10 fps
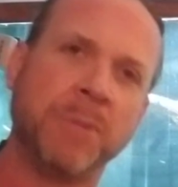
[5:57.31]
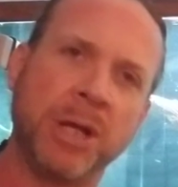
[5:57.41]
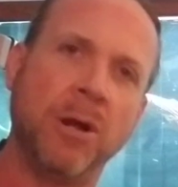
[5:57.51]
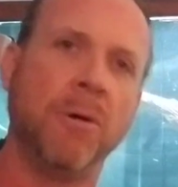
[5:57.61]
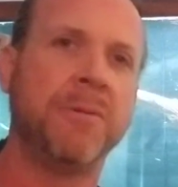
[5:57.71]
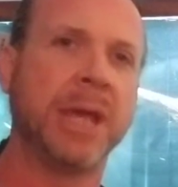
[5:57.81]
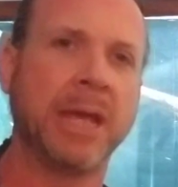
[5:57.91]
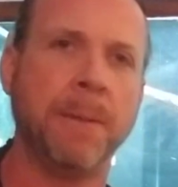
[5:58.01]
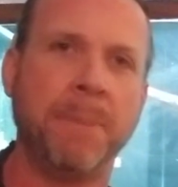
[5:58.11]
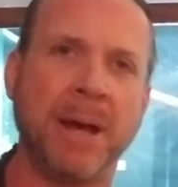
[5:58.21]
You know, they
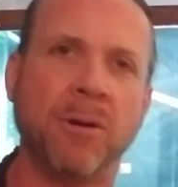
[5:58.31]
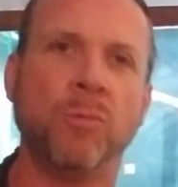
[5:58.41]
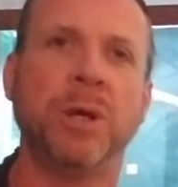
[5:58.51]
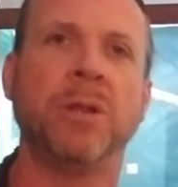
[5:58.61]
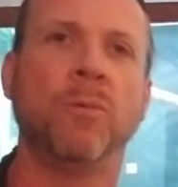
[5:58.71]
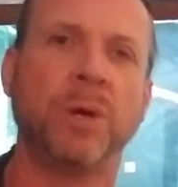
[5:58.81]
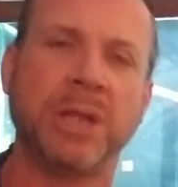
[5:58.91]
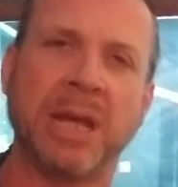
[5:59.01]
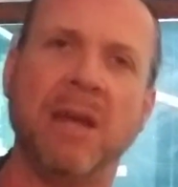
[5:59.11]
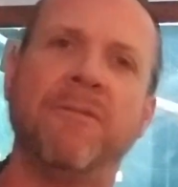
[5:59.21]
get better
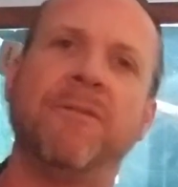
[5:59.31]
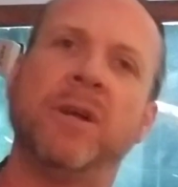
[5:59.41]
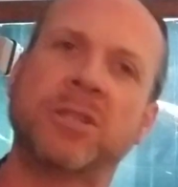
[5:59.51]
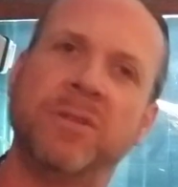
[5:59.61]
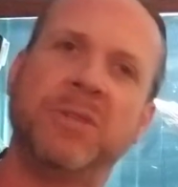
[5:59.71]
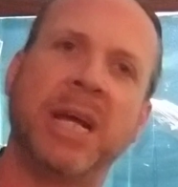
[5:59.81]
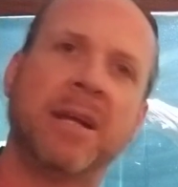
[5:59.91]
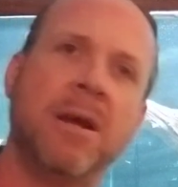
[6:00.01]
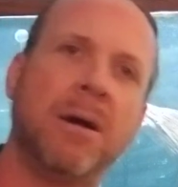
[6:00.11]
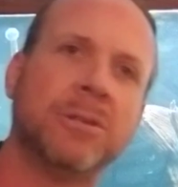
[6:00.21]
with the influx of
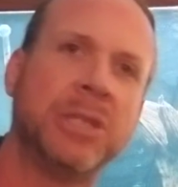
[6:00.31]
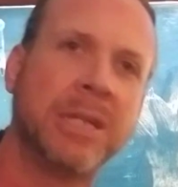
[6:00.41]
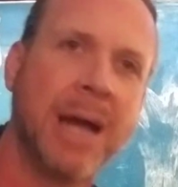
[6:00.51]
technology.